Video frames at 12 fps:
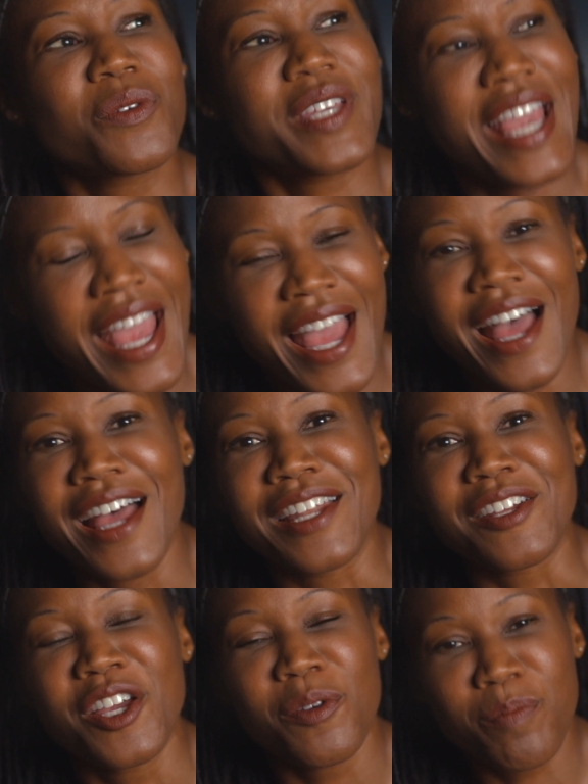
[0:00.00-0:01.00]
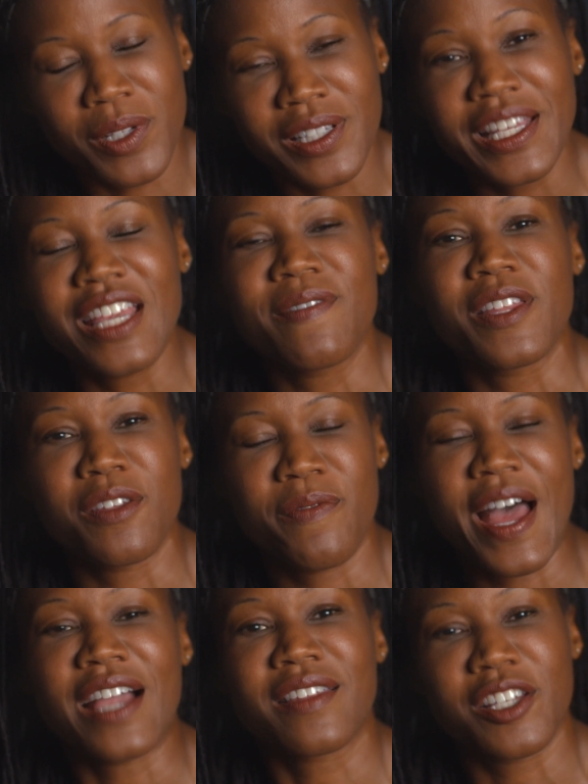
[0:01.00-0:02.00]
You can believe in the
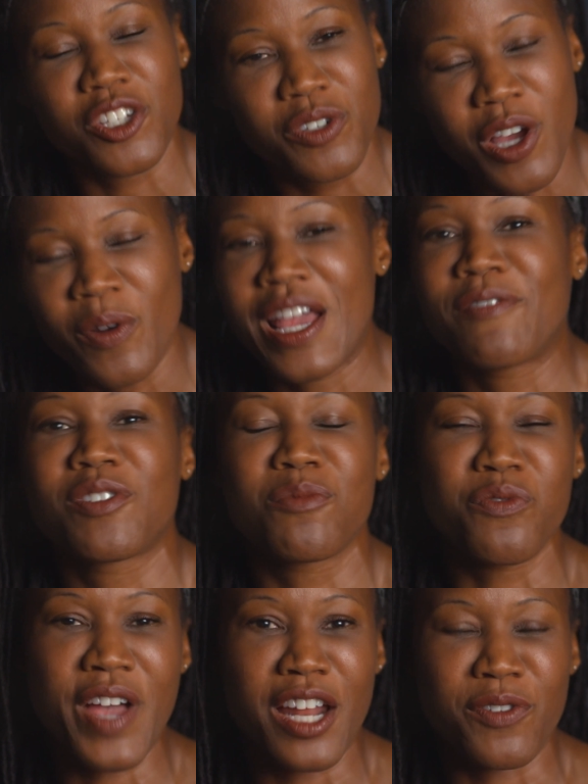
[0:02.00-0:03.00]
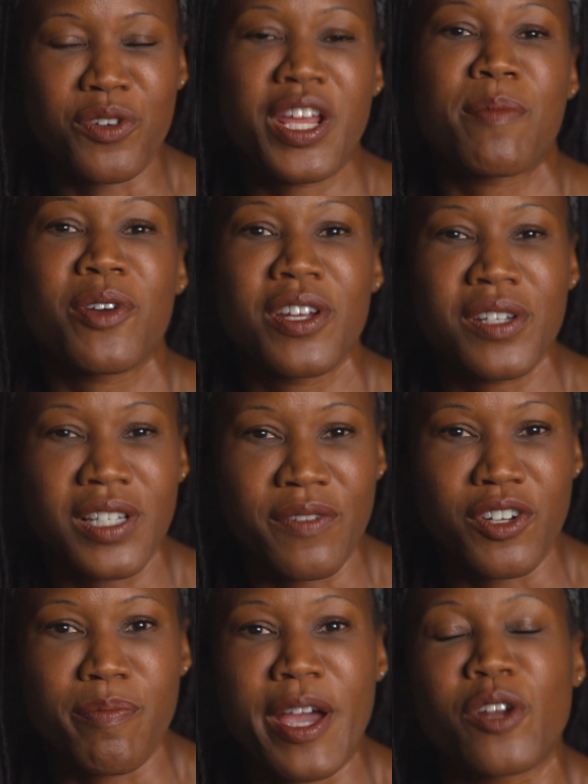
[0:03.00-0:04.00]
fact that you don't have to move out of your neighborhood to
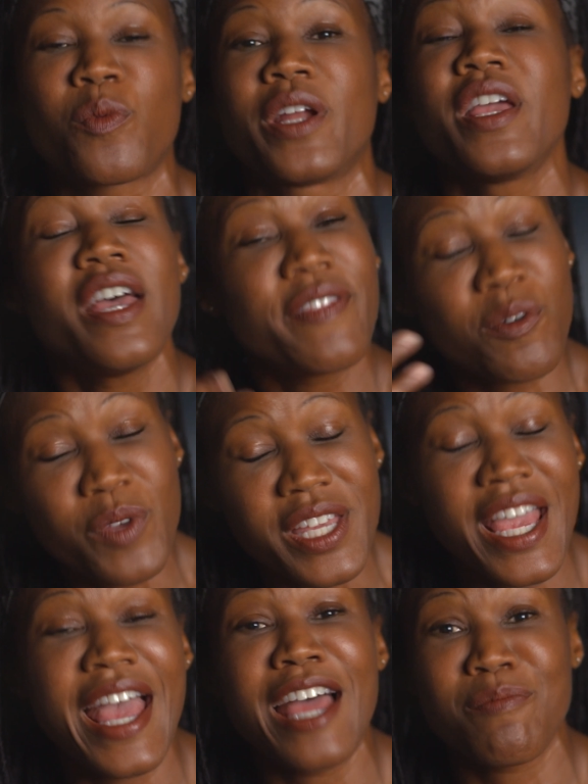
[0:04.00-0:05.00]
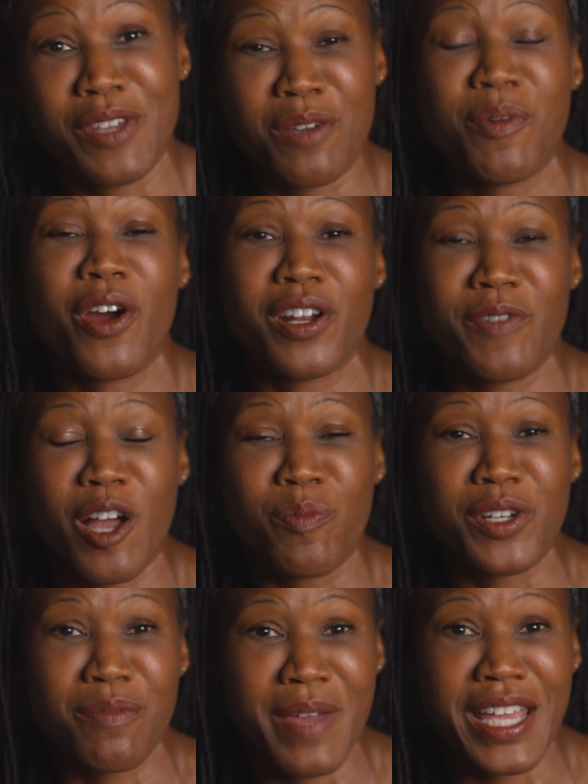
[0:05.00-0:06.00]
live in a better one, that we can be a part of
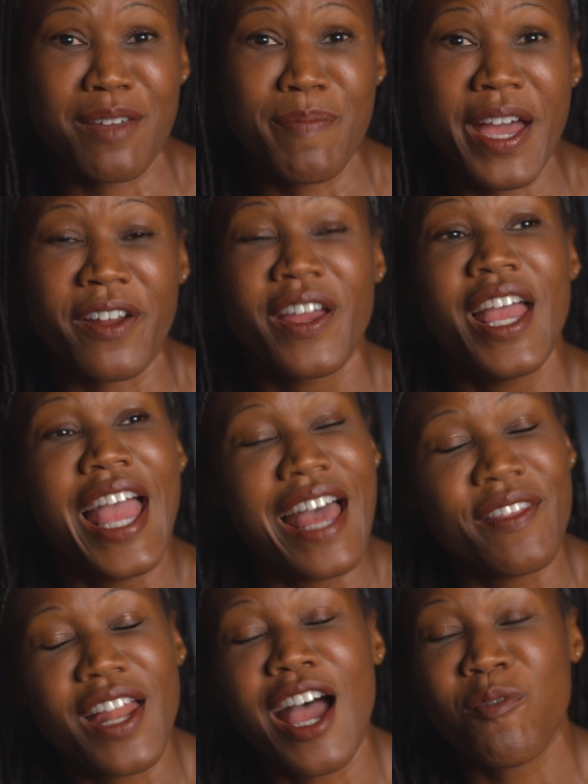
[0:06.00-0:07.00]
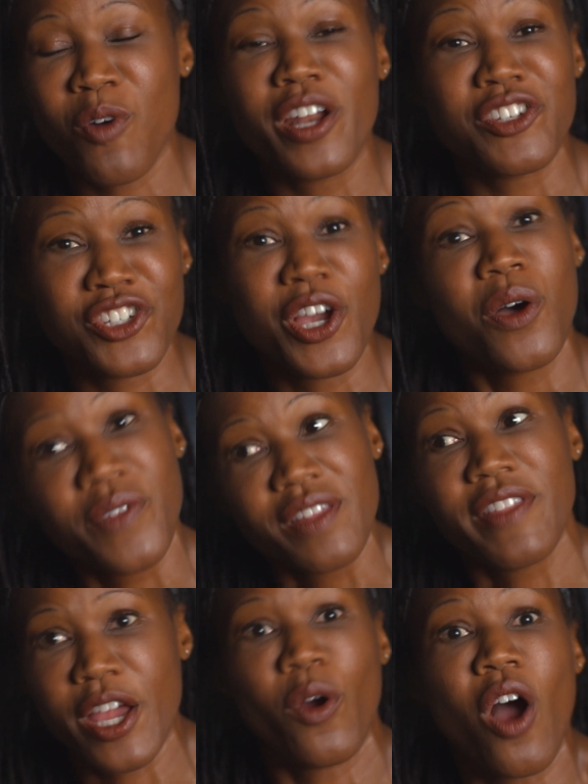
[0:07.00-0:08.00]
helping to make it better, and that I want to show
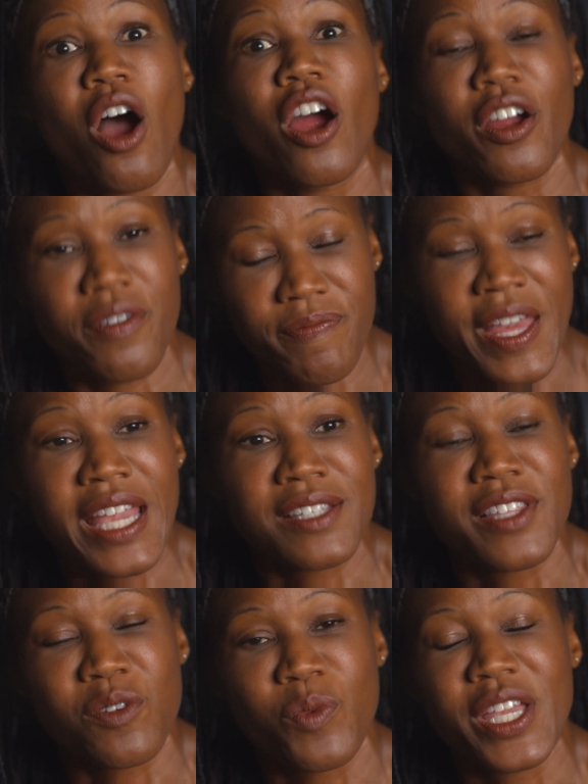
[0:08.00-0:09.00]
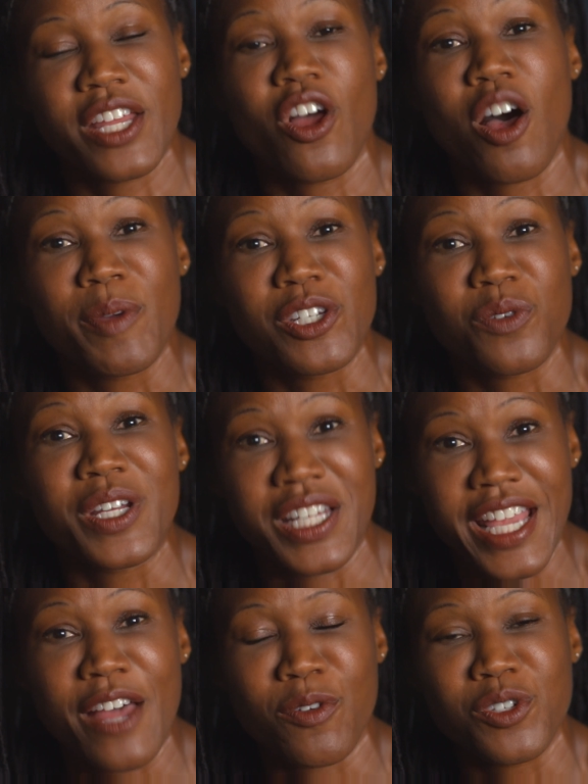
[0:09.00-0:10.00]
that there are things that we can all be doing
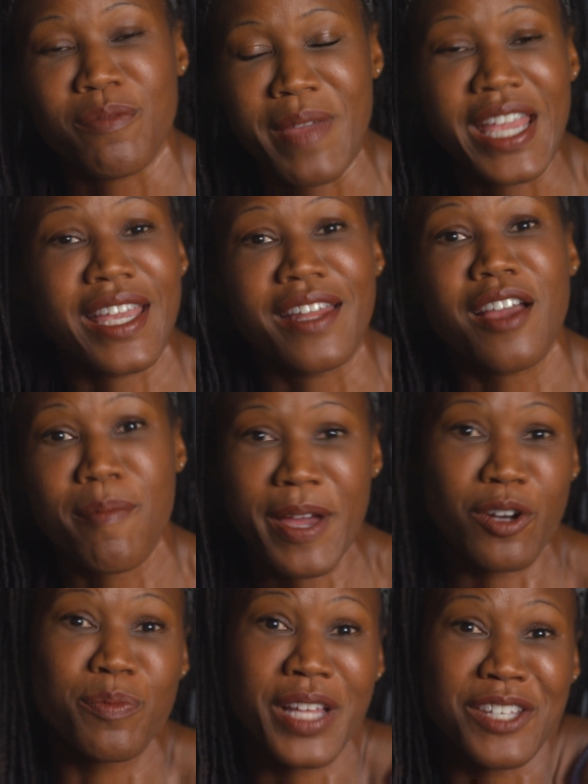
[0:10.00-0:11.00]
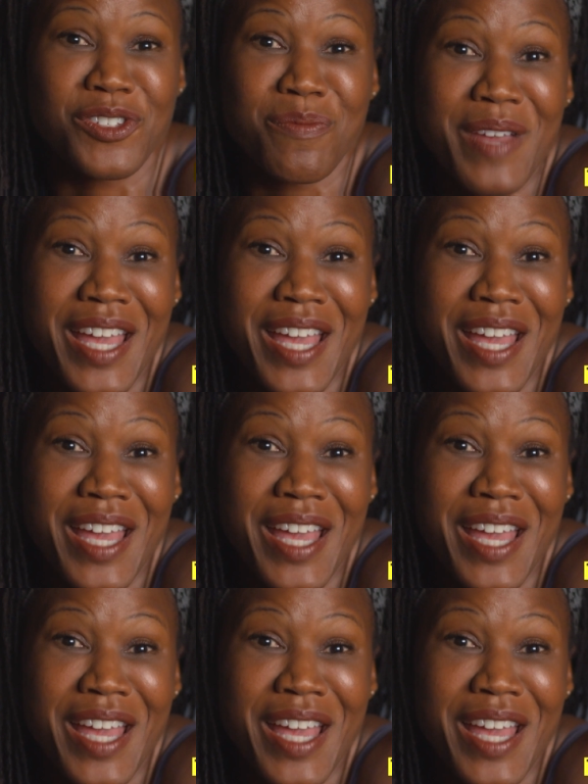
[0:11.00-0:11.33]
together to make it a better place to